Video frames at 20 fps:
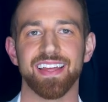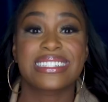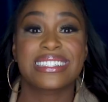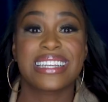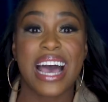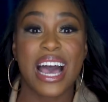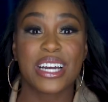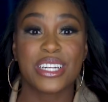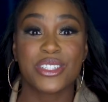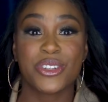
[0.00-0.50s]

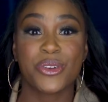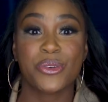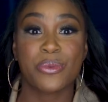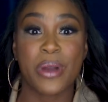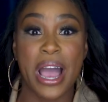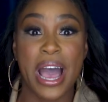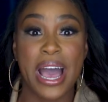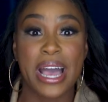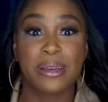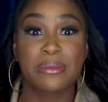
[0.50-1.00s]
Dr.
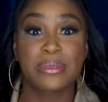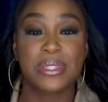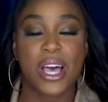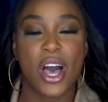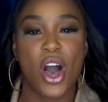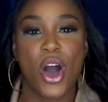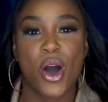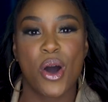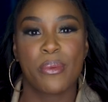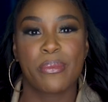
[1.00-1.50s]
Rhymes,
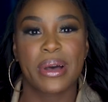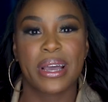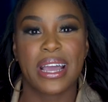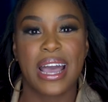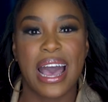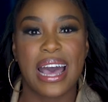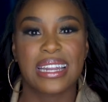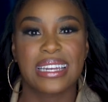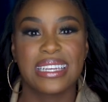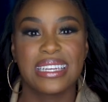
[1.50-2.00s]
oh my
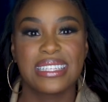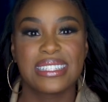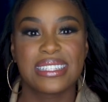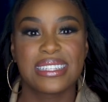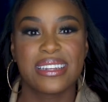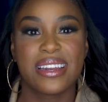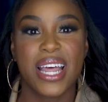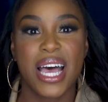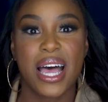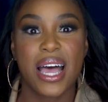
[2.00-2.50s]
God,
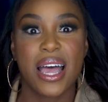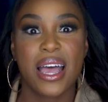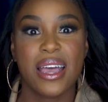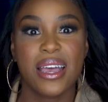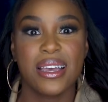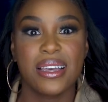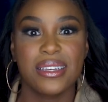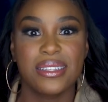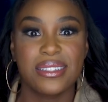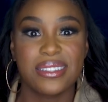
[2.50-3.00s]
these
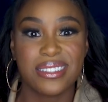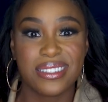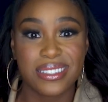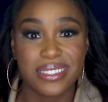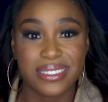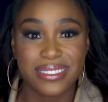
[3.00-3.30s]
nuts.